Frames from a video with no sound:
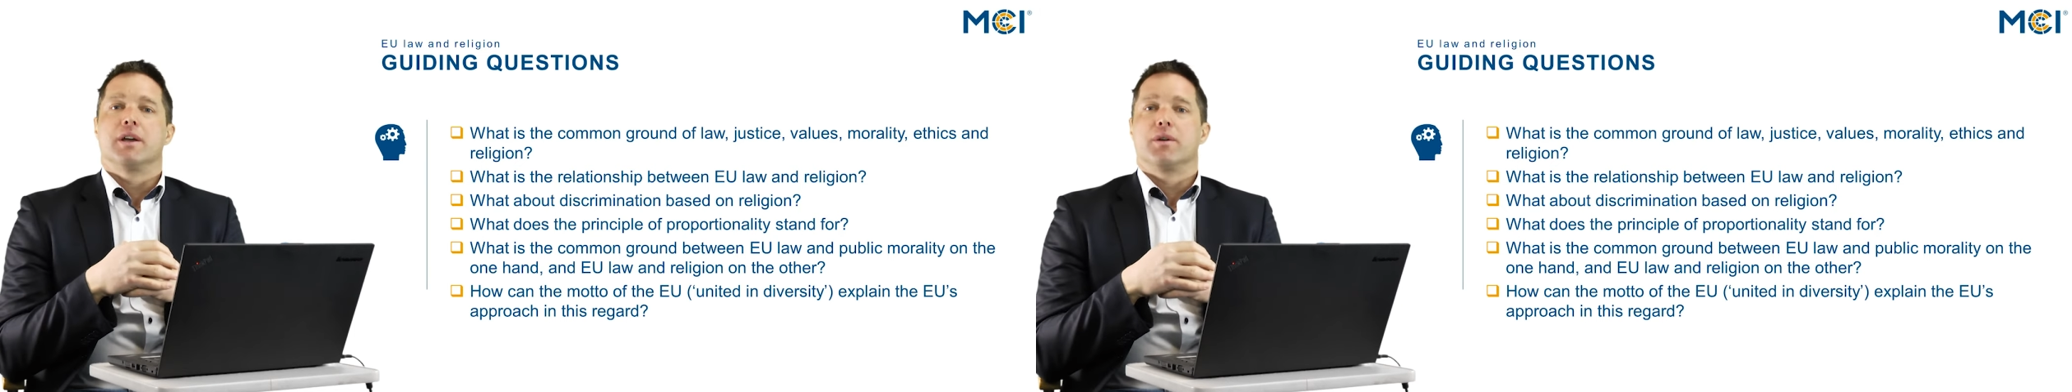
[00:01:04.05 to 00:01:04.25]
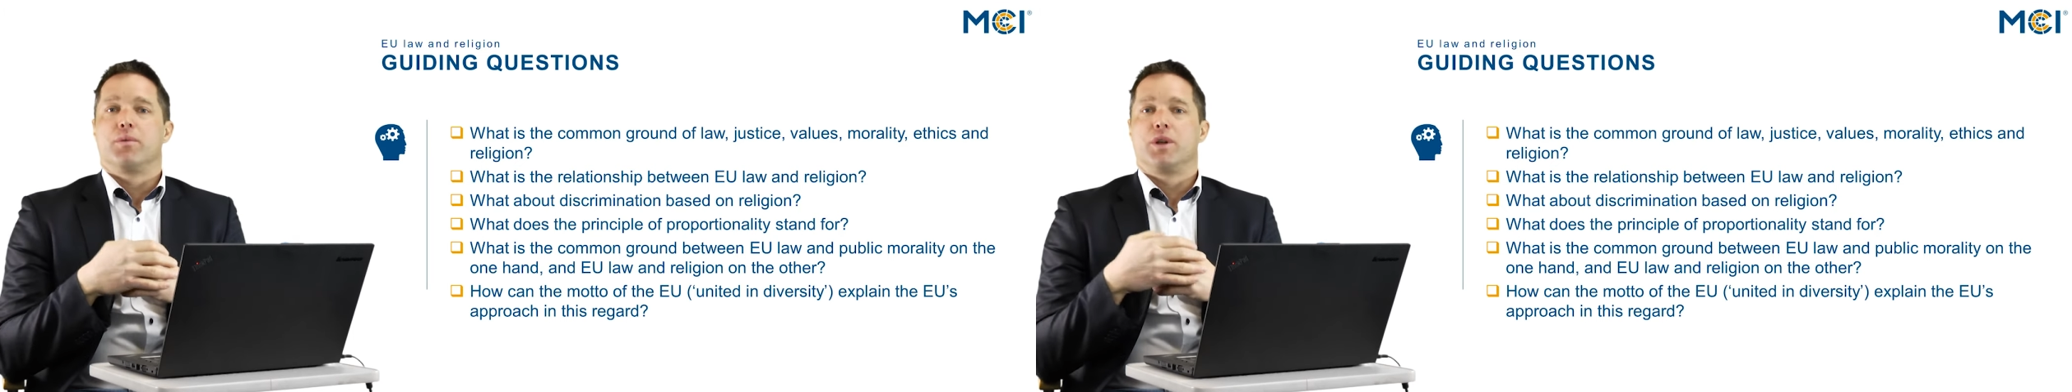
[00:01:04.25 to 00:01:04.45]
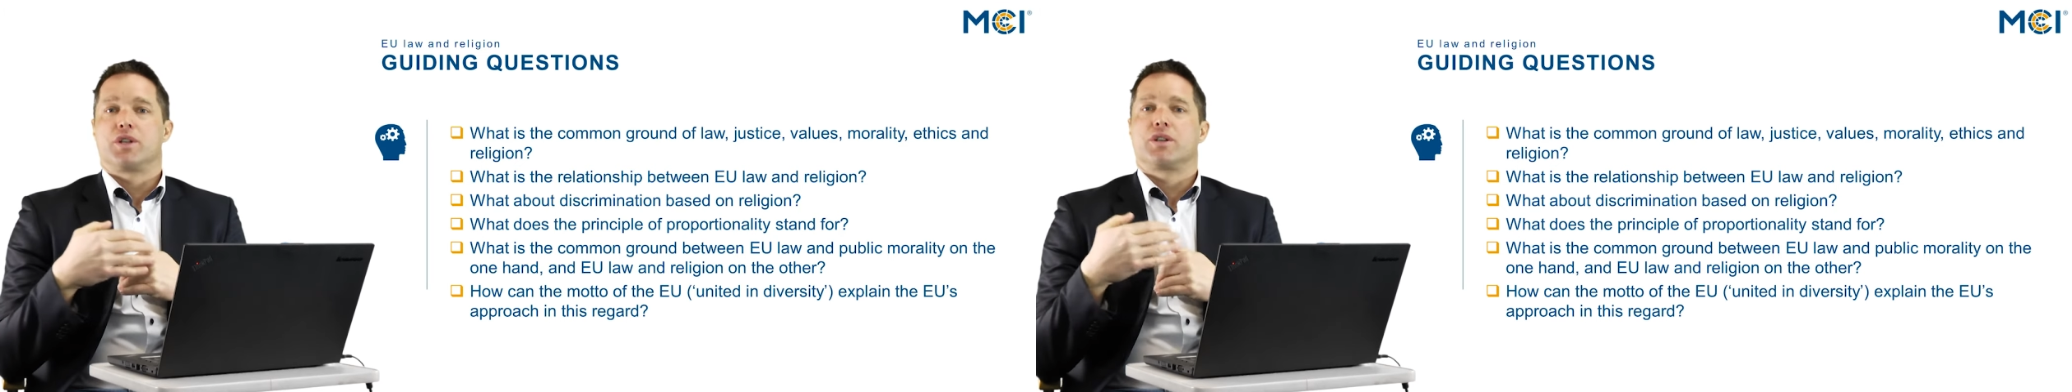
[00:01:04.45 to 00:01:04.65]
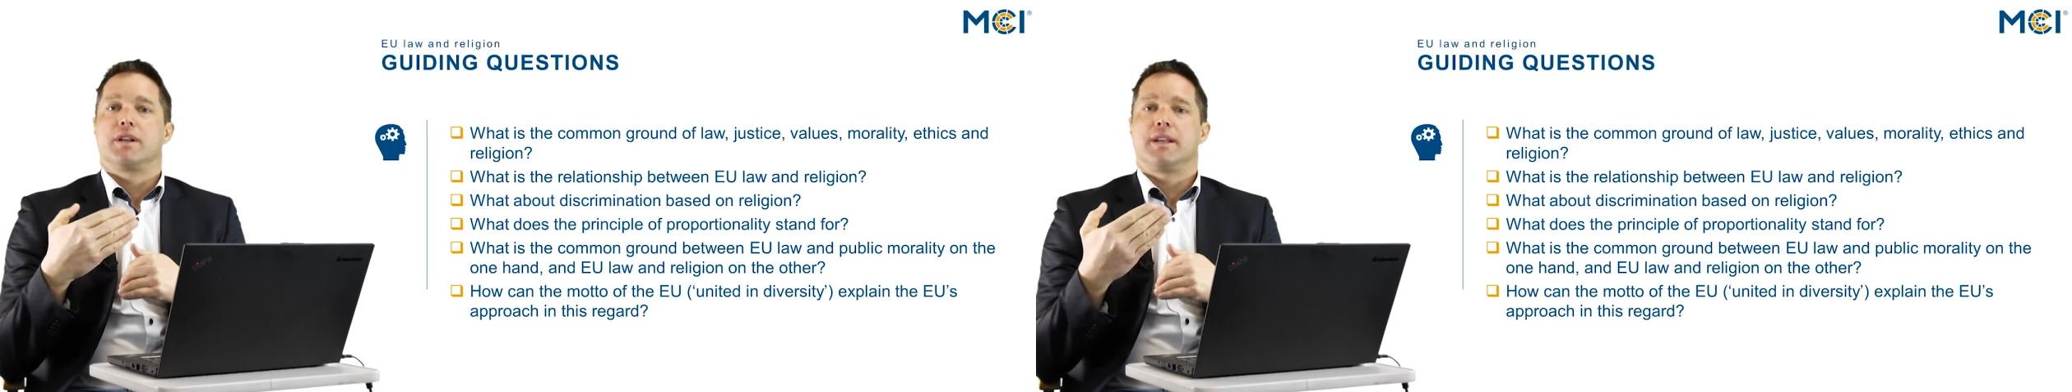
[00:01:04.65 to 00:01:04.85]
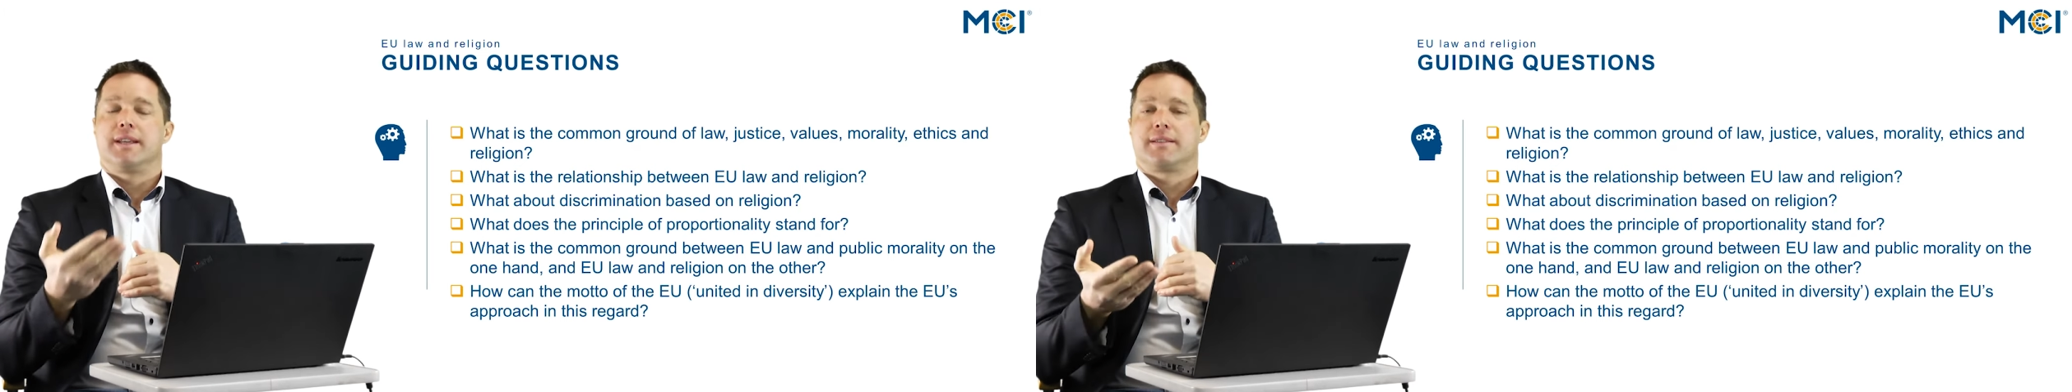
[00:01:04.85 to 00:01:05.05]
Which
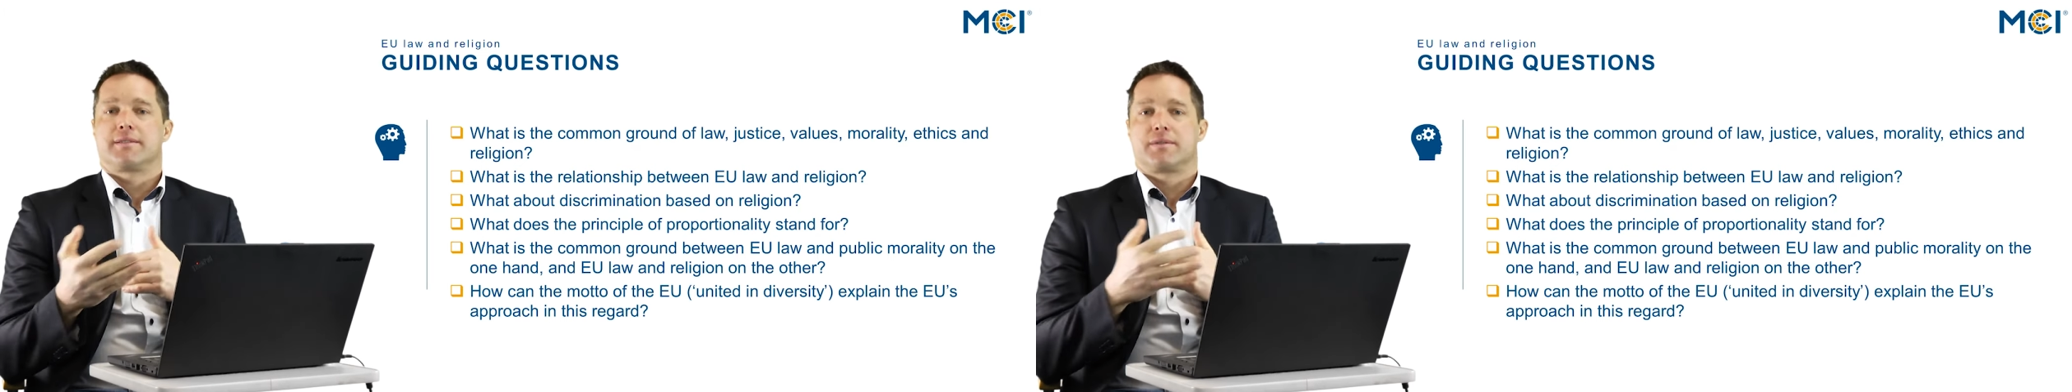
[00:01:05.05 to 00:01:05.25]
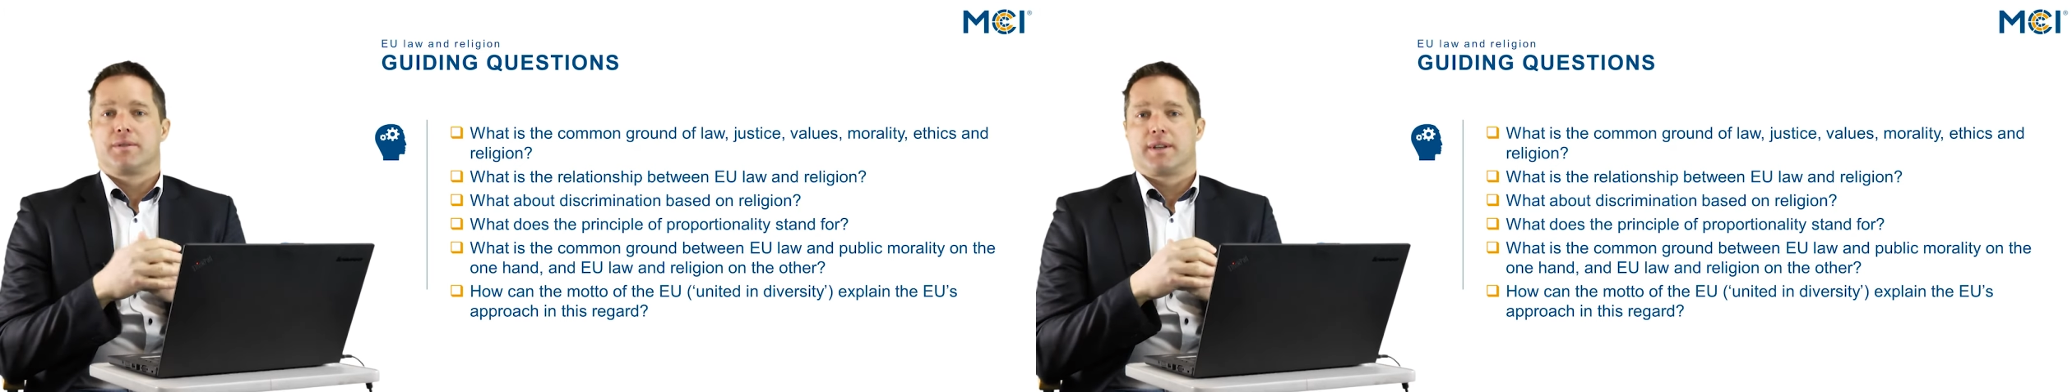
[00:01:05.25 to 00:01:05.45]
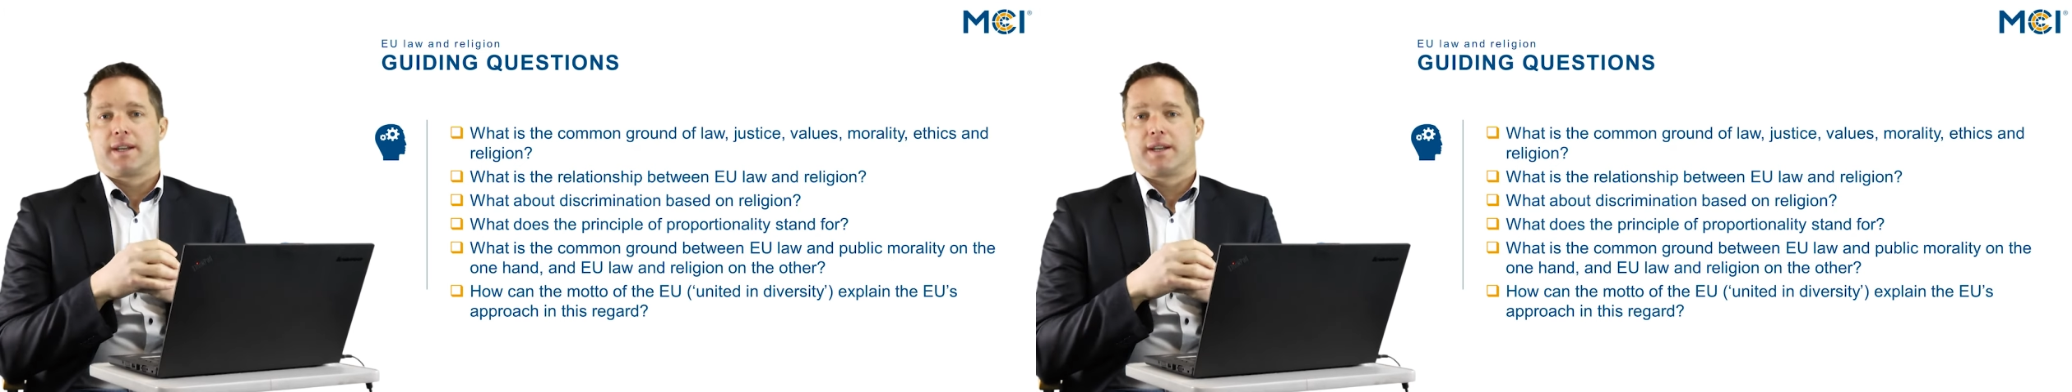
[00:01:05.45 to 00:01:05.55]
leads to the